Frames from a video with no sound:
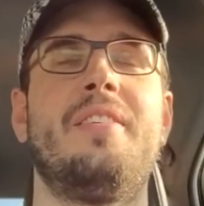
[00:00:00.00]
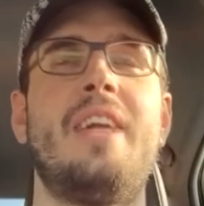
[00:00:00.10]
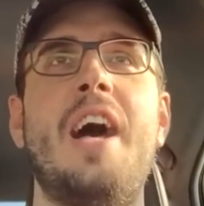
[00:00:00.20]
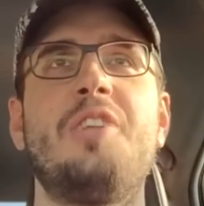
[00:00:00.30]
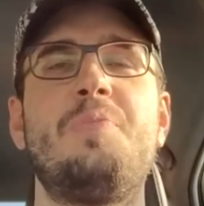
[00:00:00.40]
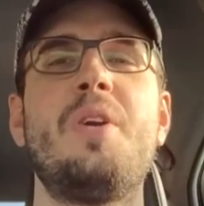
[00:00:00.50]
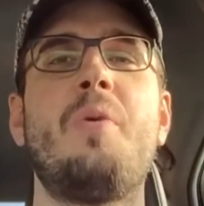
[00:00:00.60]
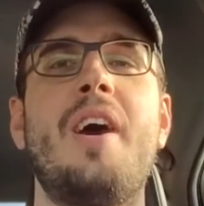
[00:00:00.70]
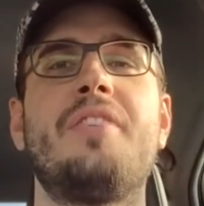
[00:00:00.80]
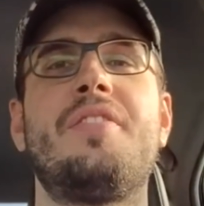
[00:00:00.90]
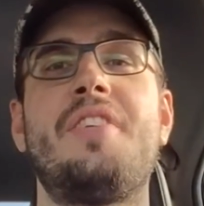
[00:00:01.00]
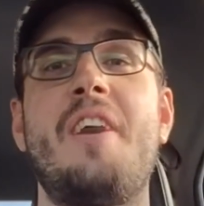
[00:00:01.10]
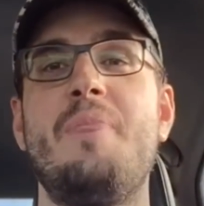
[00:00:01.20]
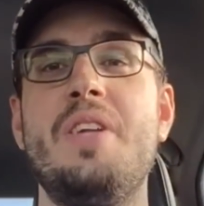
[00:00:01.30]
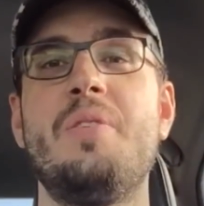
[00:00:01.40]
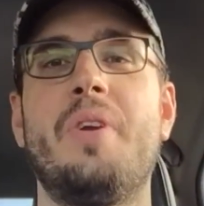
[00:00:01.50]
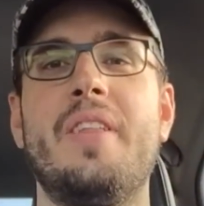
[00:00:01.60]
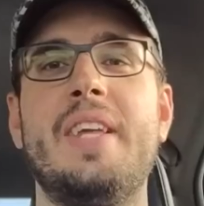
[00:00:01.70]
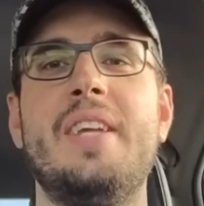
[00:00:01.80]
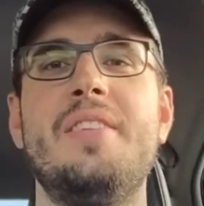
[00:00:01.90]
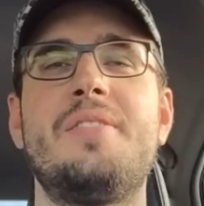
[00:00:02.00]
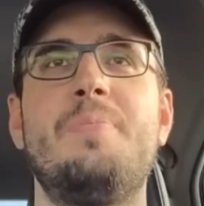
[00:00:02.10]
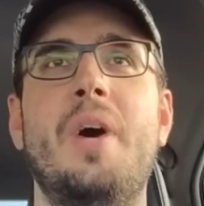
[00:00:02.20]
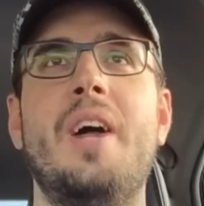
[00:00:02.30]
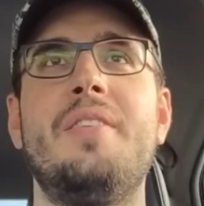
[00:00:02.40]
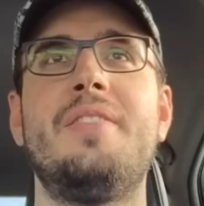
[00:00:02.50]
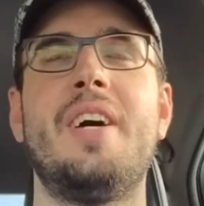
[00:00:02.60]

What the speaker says: Now it's been a while since I've been to one of these, but